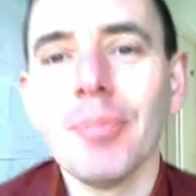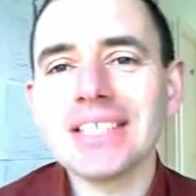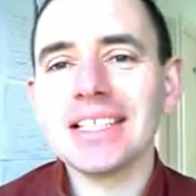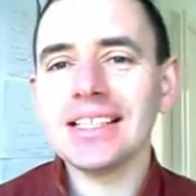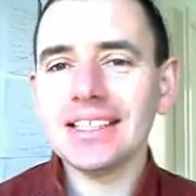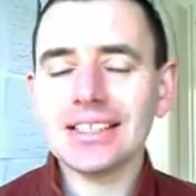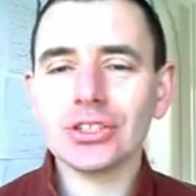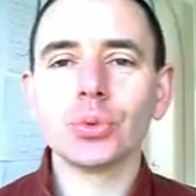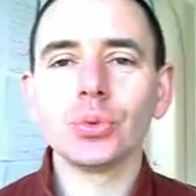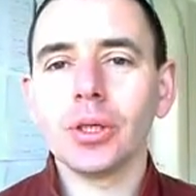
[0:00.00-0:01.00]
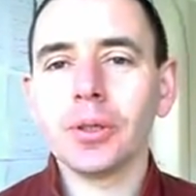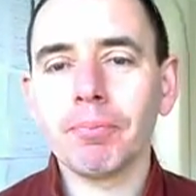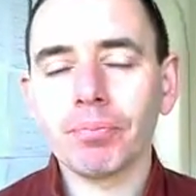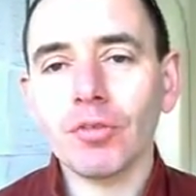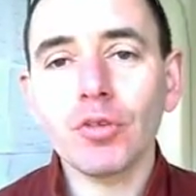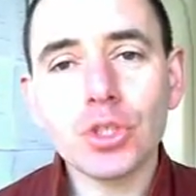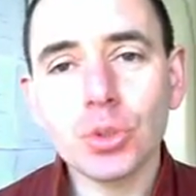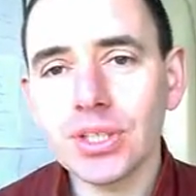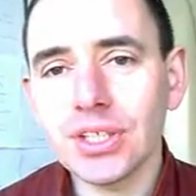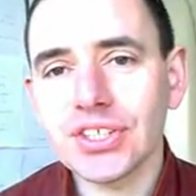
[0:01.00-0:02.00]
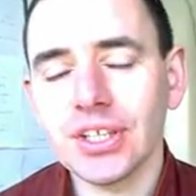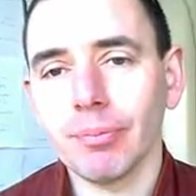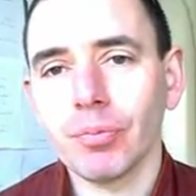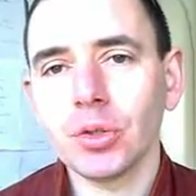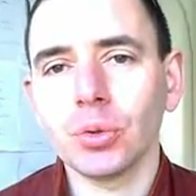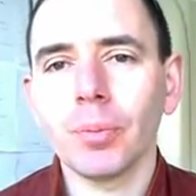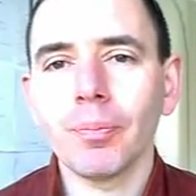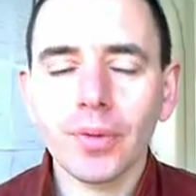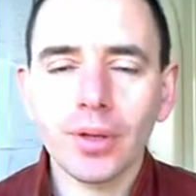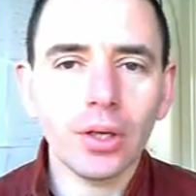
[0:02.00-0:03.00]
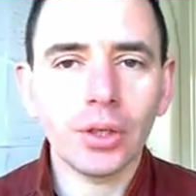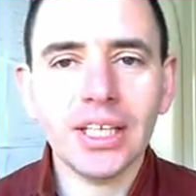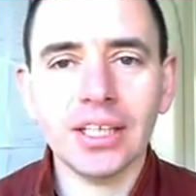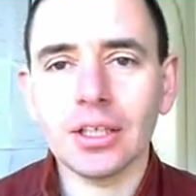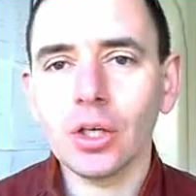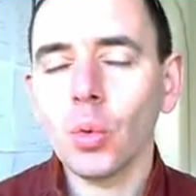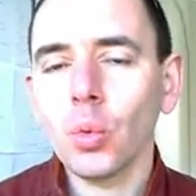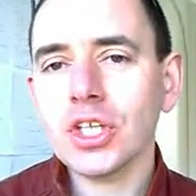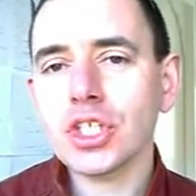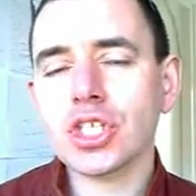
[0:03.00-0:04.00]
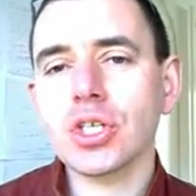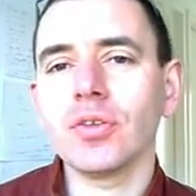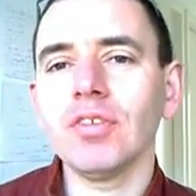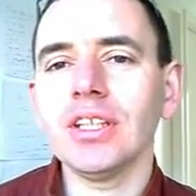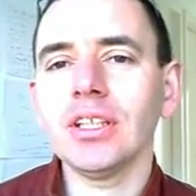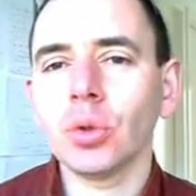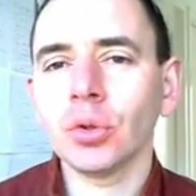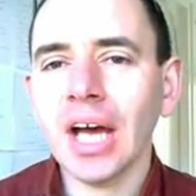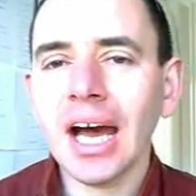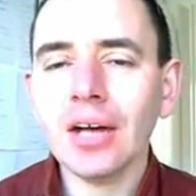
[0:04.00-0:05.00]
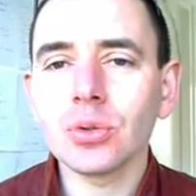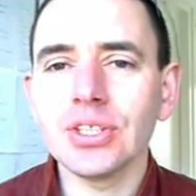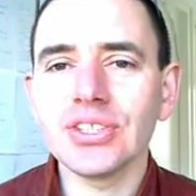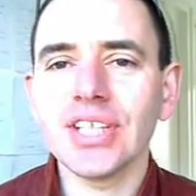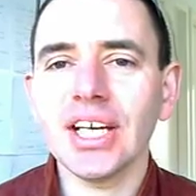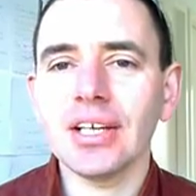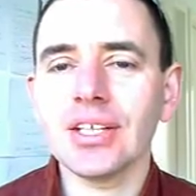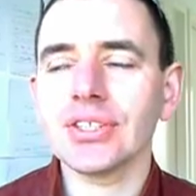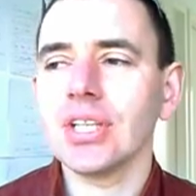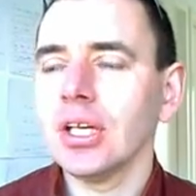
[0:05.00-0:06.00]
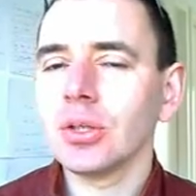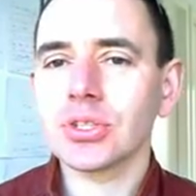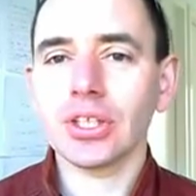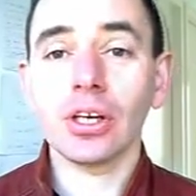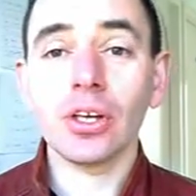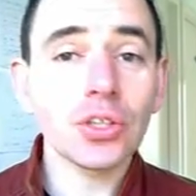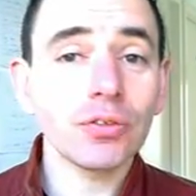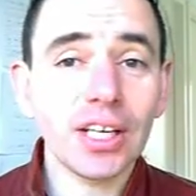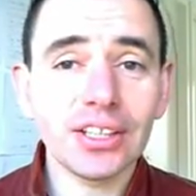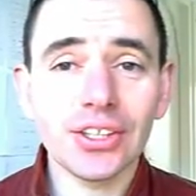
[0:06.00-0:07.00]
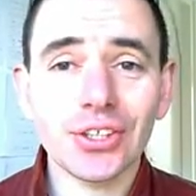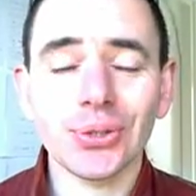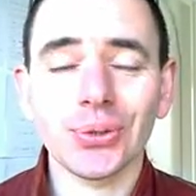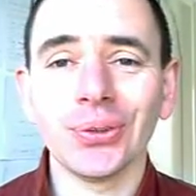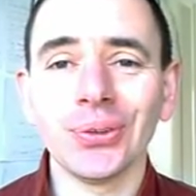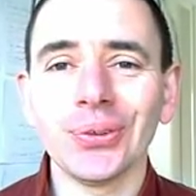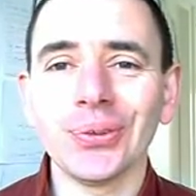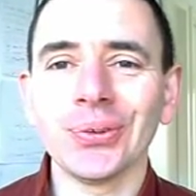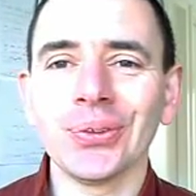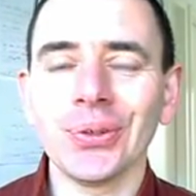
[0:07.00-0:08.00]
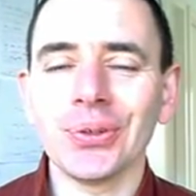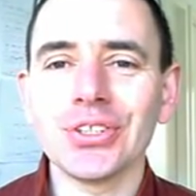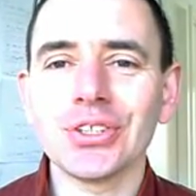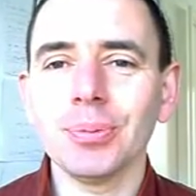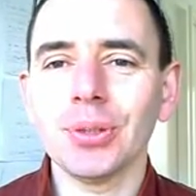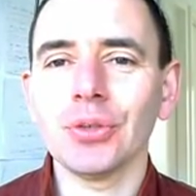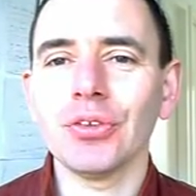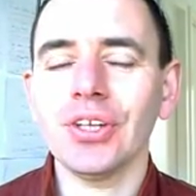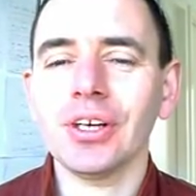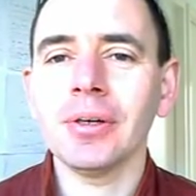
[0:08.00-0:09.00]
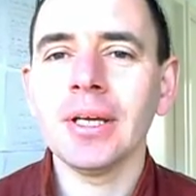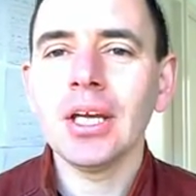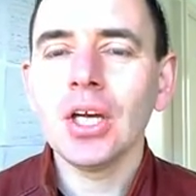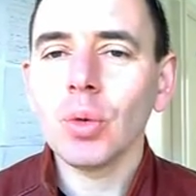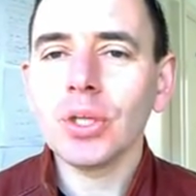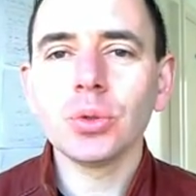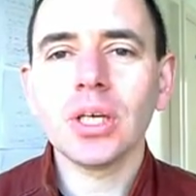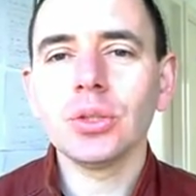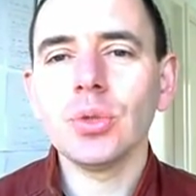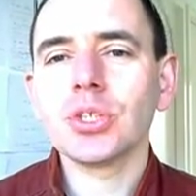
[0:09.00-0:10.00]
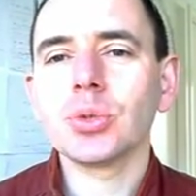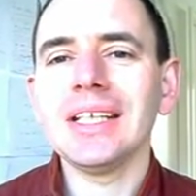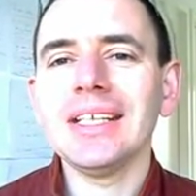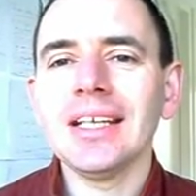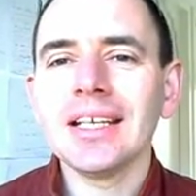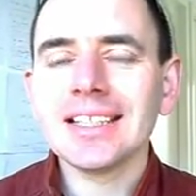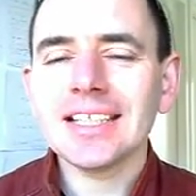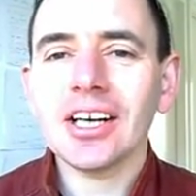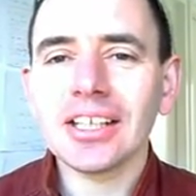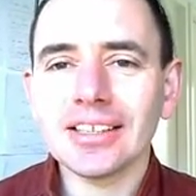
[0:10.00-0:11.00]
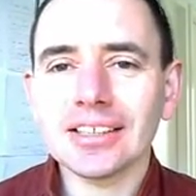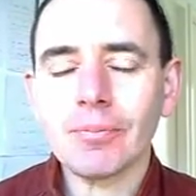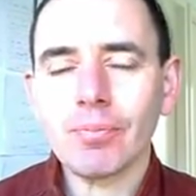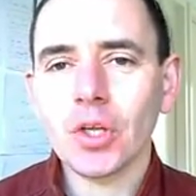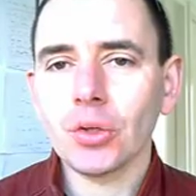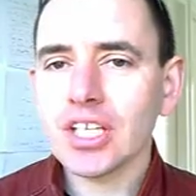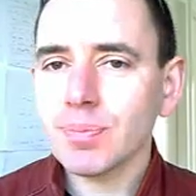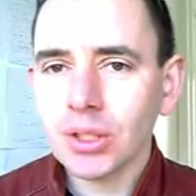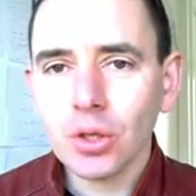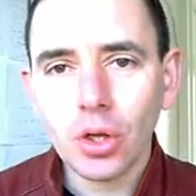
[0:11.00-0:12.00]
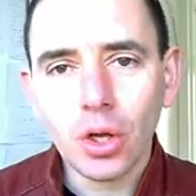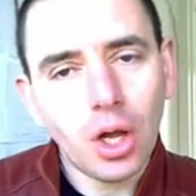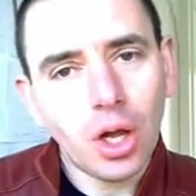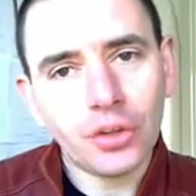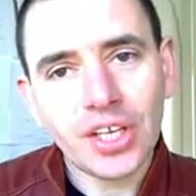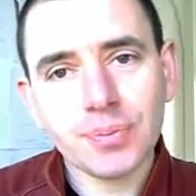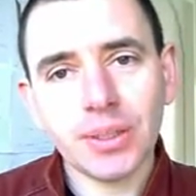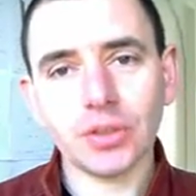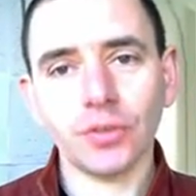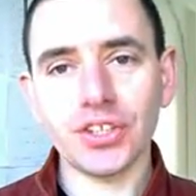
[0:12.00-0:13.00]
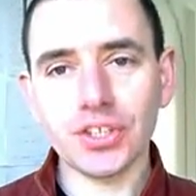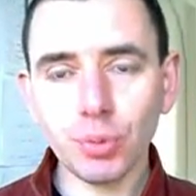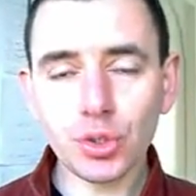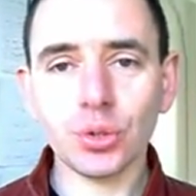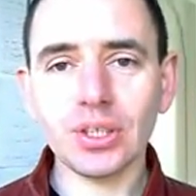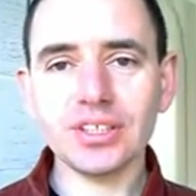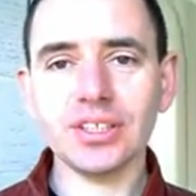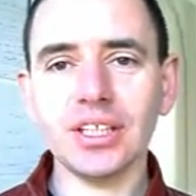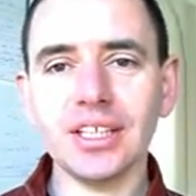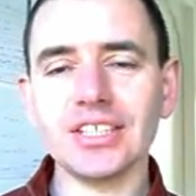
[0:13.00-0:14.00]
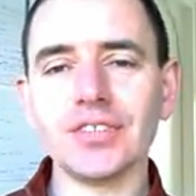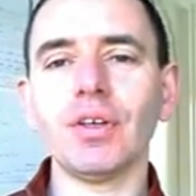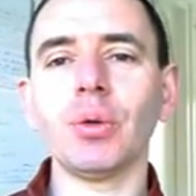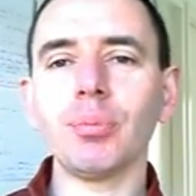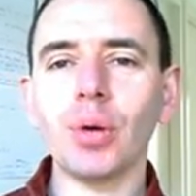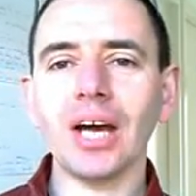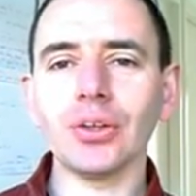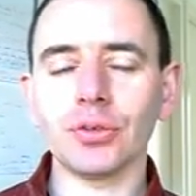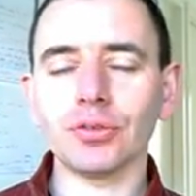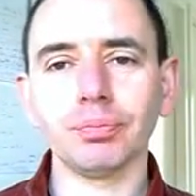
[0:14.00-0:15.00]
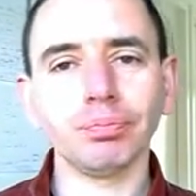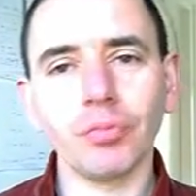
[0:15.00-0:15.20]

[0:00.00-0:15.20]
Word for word: Basically, it is to um, first to tease him, you know, again, watch the video on how to tease guys, because there are lots of ideas on, on, on this topic over there what you can do is really target an aspect of, an aspect of his personality he's very proud of.